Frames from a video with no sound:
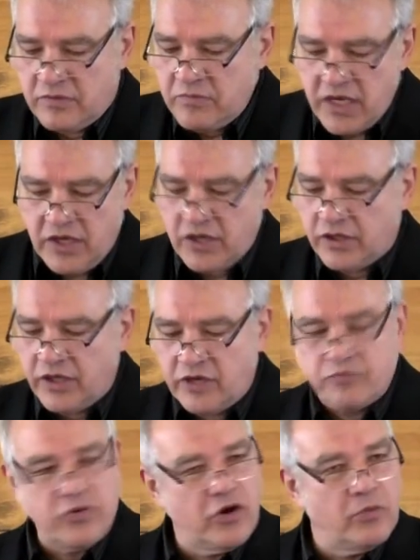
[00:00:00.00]

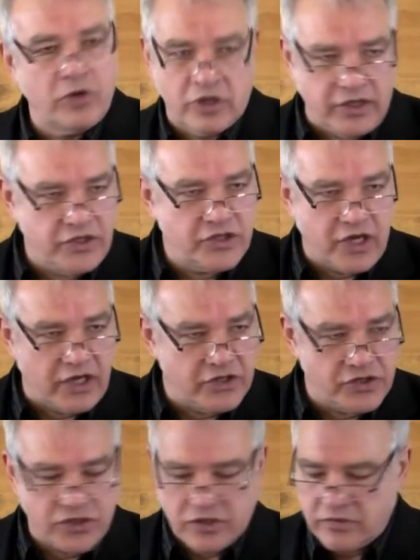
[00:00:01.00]
immediately and permanently
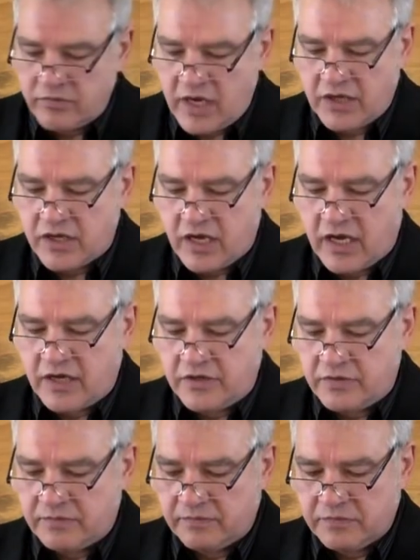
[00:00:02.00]
judge
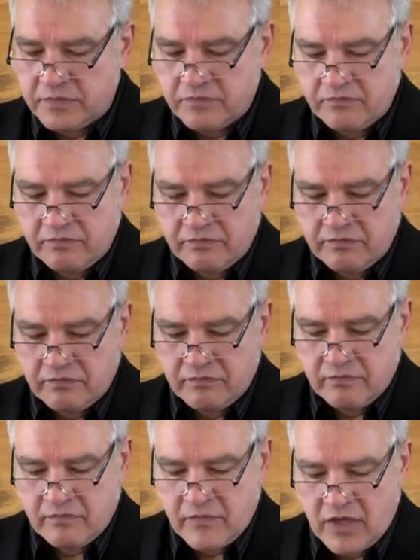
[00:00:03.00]
mankind.
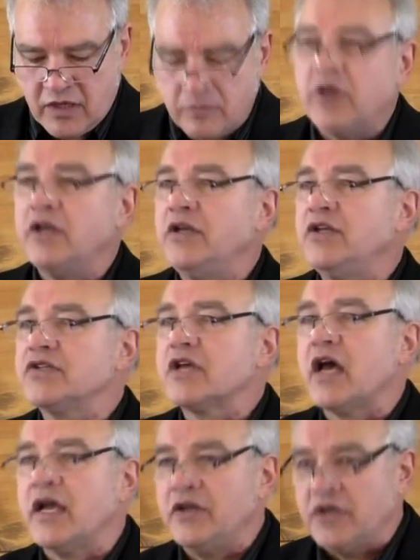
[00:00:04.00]
But in his
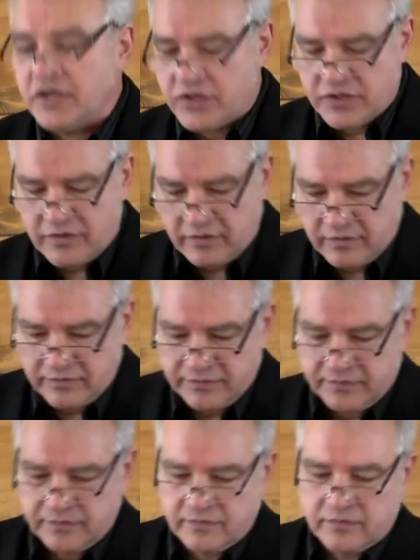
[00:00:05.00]
kindness,
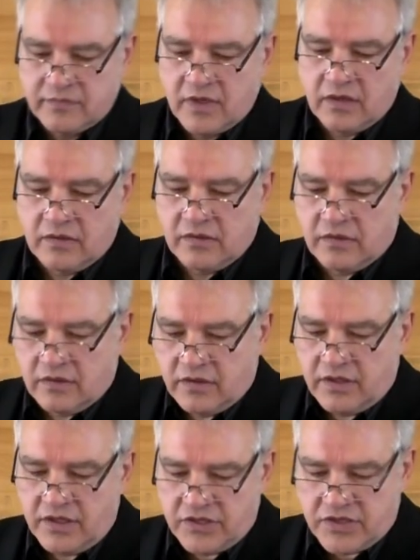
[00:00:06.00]

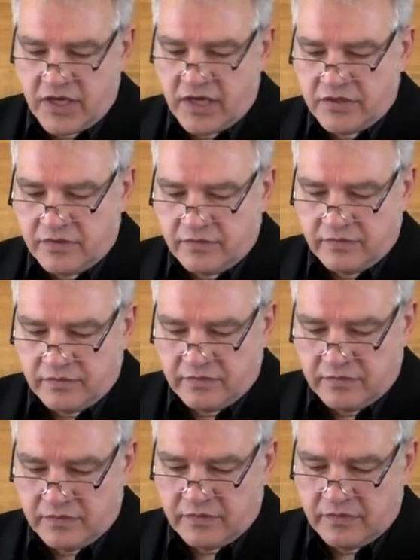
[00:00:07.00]
he sent
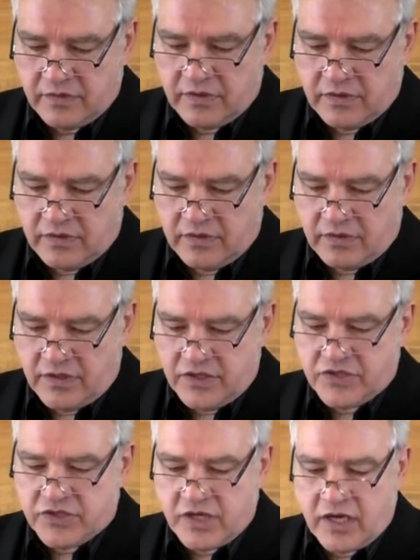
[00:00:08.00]

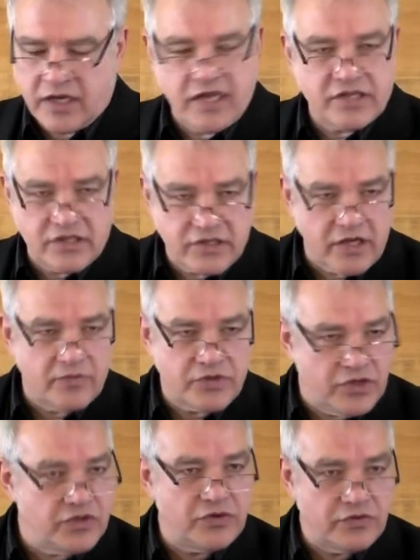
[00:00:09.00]
his son as a
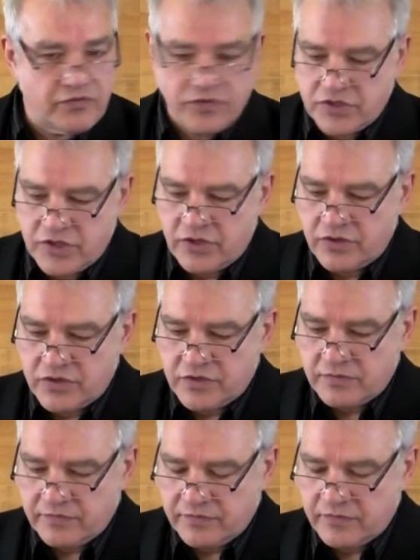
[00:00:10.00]
substitute for
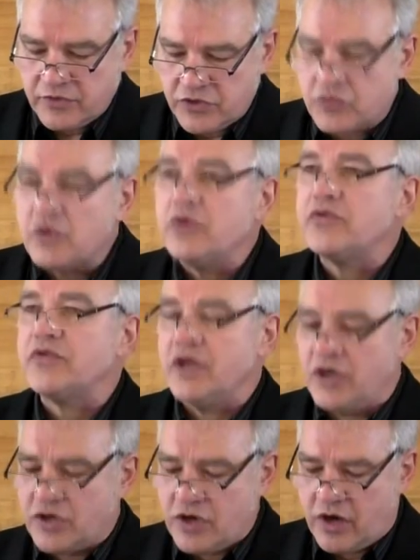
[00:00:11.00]
sinners.
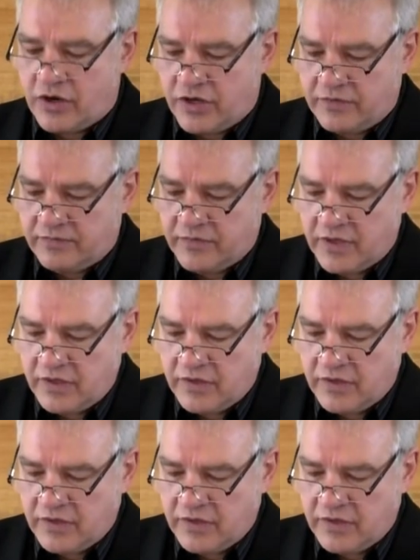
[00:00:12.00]
Truth incarnate,